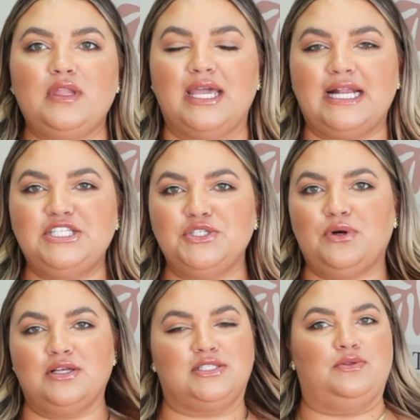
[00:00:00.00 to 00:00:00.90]
And I do
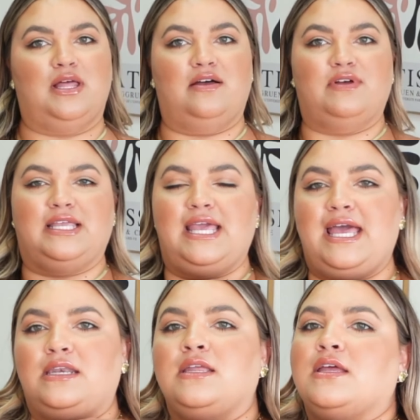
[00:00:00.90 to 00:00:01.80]
also love,
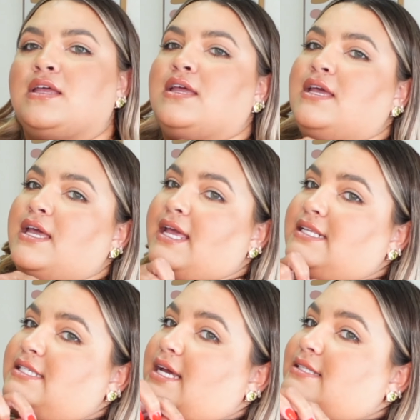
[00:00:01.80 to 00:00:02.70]
again,
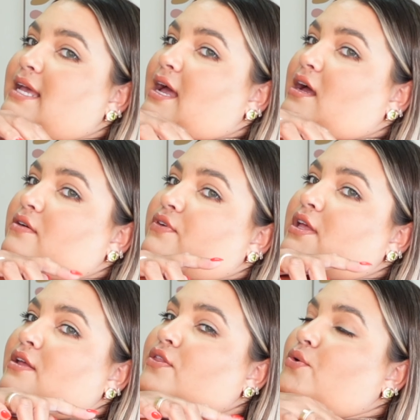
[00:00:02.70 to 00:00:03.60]
it does have
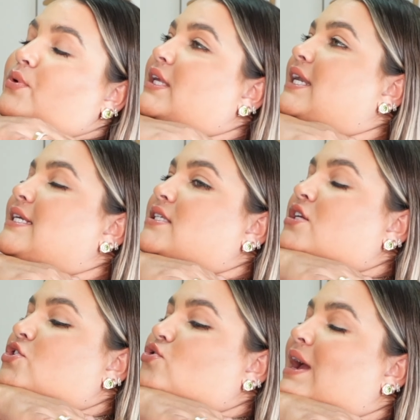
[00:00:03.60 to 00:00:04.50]
the really nice
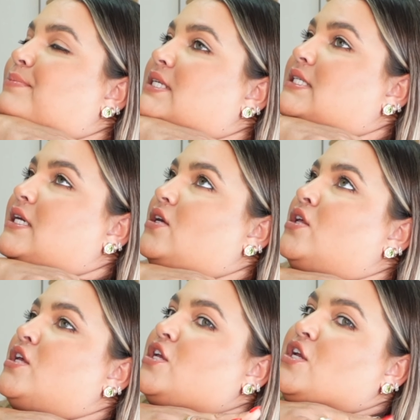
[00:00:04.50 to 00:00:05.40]
strap
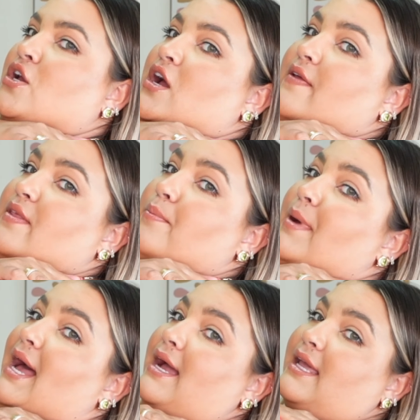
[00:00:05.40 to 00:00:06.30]
detail in the
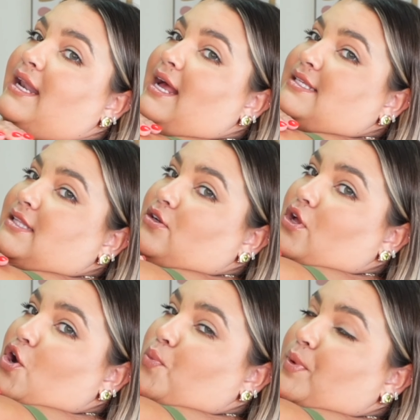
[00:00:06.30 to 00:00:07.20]
back. It has a
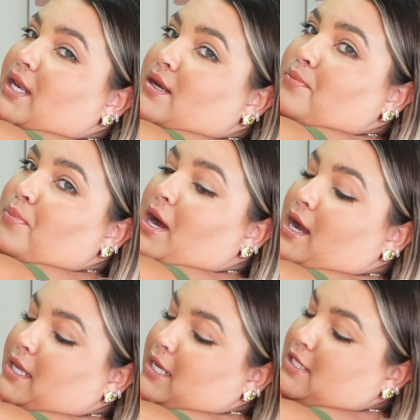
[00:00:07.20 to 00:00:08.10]
little open
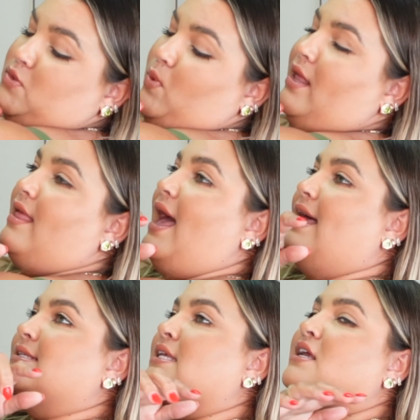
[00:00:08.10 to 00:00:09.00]
pocket as well
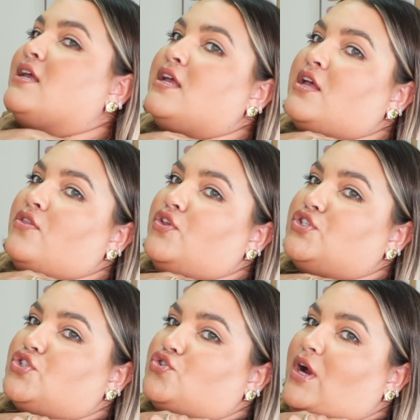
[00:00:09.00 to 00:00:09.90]
as the
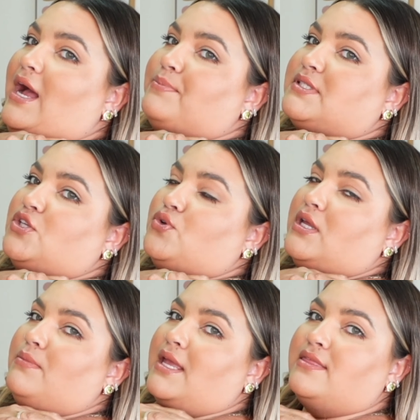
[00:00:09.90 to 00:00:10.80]
straps. You
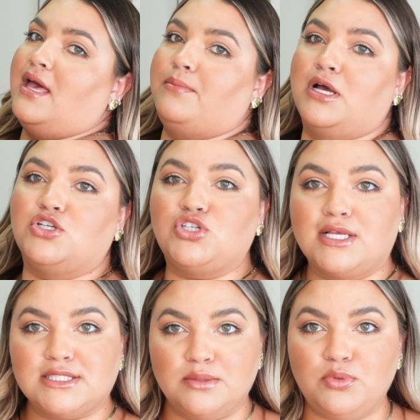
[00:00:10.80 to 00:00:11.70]
can make them
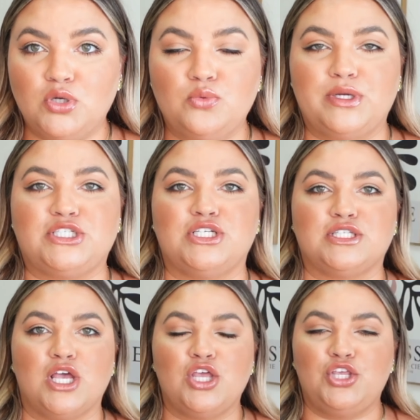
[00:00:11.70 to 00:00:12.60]
adjustable, which
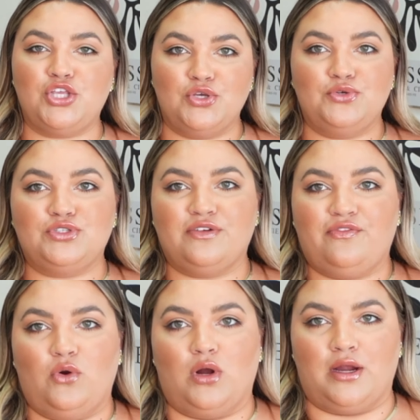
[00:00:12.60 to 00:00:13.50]
is huge
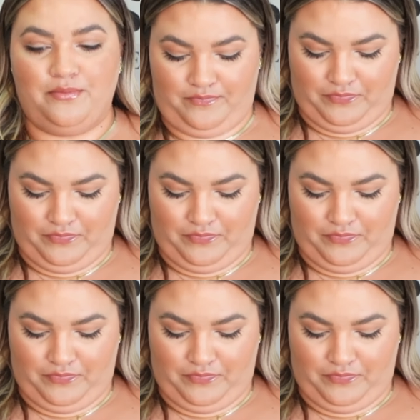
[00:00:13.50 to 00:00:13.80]
for,